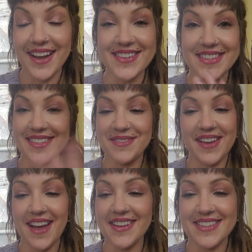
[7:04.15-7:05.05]
I just
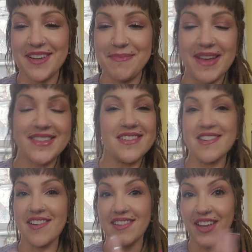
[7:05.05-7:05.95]
got done
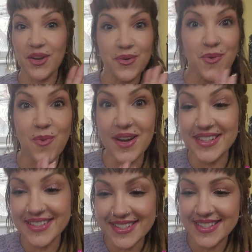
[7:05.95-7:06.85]
messaging her like, ooh, what
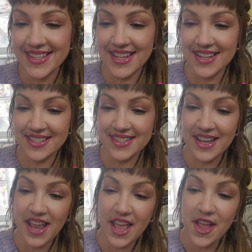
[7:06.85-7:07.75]
is this?
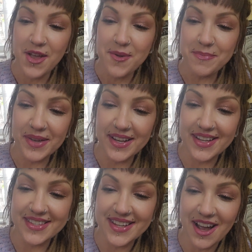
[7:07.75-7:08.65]
but
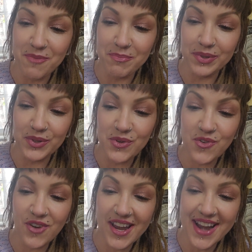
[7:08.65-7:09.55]
it's got blue
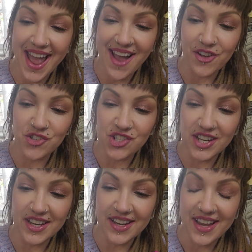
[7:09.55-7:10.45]
green
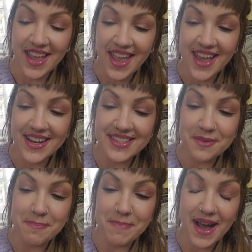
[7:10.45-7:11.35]
algae and it's
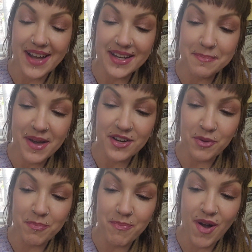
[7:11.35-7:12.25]
a body
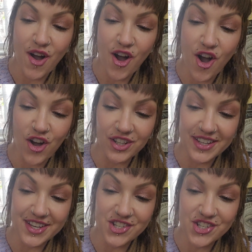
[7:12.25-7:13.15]
butter
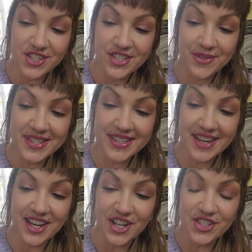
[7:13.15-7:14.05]
polish. So it's
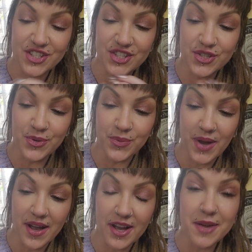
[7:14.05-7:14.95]
like a
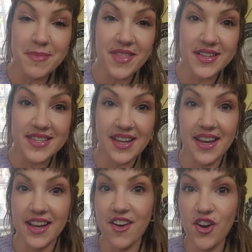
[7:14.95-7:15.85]
scrub that's
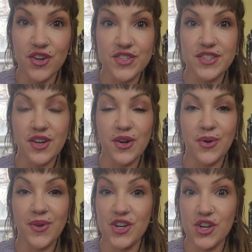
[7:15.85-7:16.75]
like
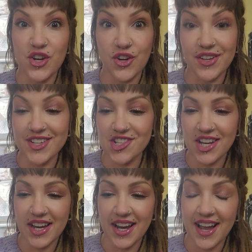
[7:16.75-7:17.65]
also
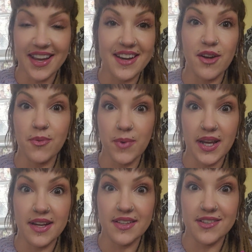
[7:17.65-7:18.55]
nourishing. I cannot
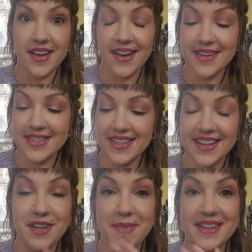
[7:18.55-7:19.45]
wait, you guys.
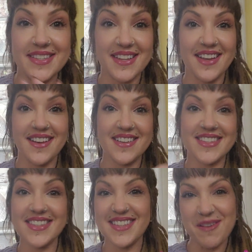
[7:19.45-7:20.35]
Getting my skin
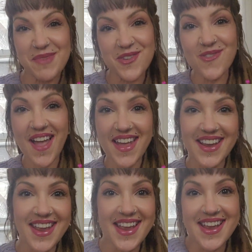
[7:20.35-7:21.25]
summer
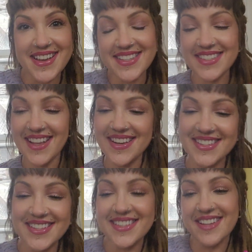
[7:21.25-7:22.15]
ready,
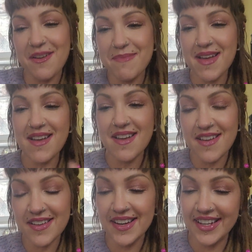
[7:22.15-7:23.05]
sexy
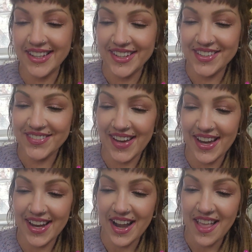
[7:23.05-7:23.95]
summer,
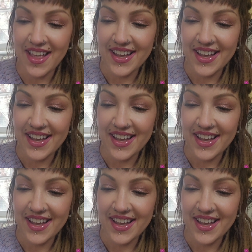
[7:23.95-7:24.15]
right?